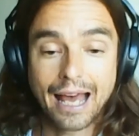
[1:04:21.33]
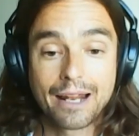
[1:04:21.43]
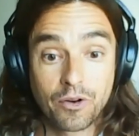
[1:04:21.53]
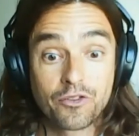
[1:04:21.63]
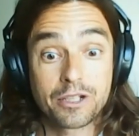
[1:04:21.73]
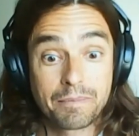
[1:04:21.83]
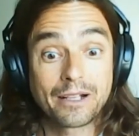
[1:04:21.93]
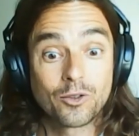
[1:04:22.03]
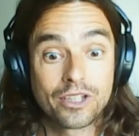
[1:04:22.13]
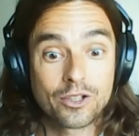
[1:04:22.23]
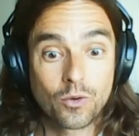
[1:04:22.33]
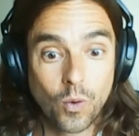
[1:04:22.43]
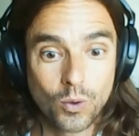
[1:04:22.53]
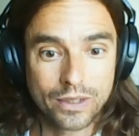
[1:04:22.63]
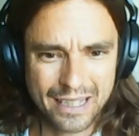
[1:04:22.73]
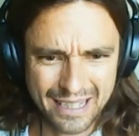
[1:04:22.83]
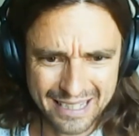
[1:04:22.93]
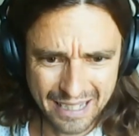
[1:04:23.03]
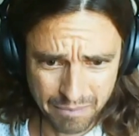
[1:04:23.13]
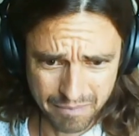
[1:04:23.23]
And with respect to this quote,
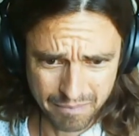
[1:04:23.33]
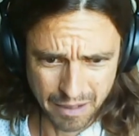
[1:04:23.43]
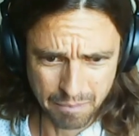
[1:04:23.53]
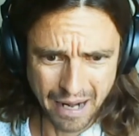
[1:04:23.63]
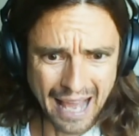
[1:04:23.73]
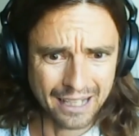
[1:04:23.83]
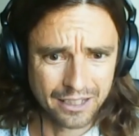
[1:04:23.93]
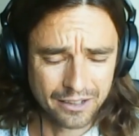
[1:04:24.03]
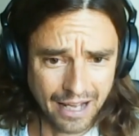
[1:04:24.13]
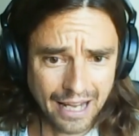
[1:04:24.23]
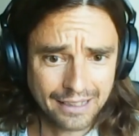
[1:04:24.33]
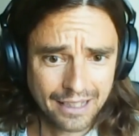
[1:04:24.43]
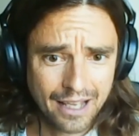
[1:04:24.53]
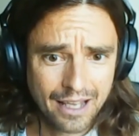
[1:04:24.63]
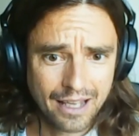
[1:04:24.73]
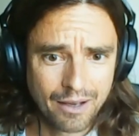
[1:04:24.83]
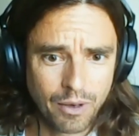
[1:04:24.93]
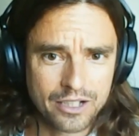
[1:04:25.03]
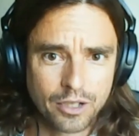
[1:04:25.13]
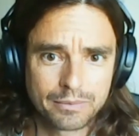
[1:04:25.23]
is it by Planck, right?
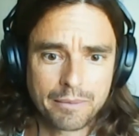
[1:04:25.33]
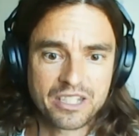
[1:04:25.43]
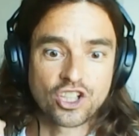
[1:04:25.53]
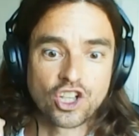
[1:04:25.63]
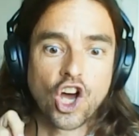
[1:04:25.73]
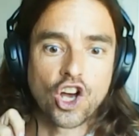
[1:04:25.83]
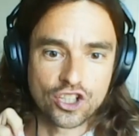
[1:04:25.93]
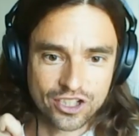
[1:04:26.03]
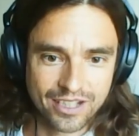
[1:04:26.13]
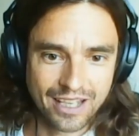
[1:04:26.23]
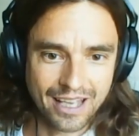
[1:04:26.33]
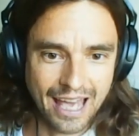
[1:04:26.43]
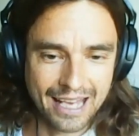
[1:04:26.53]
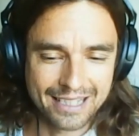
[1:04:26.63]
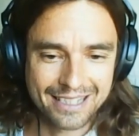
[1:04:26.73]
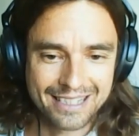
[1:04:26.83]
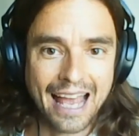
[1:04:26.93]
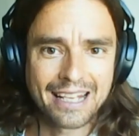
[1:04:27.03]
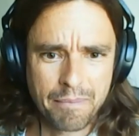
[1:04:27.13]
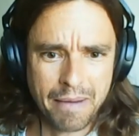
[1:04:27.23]
Well, sometimes it's glossed as
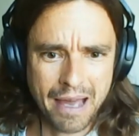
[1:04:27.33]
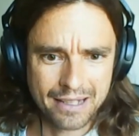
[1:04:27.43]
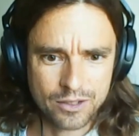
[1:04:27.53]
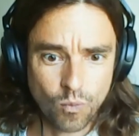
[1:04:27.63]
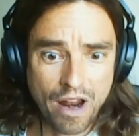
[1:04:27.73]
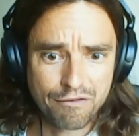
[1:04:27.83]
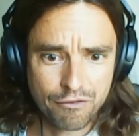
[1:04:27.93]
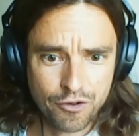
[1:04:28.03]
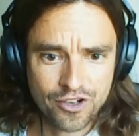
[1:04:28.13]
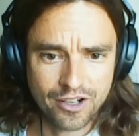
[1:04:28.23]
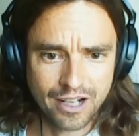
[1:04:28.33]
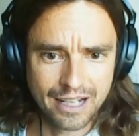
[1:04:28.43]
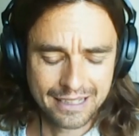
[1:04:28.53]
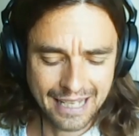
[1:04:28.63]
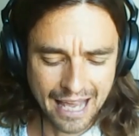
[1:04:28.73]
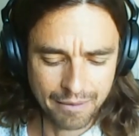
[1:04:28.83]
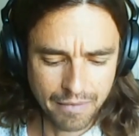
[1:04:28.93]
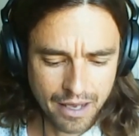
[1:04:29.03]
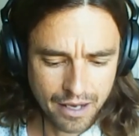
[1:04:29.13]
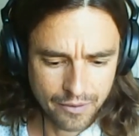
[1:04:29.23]
science advances one funeral at a
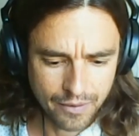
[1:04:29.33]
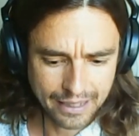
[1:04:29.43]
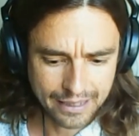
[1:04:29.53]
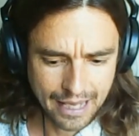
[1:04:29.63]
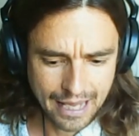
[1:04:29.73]
time. right?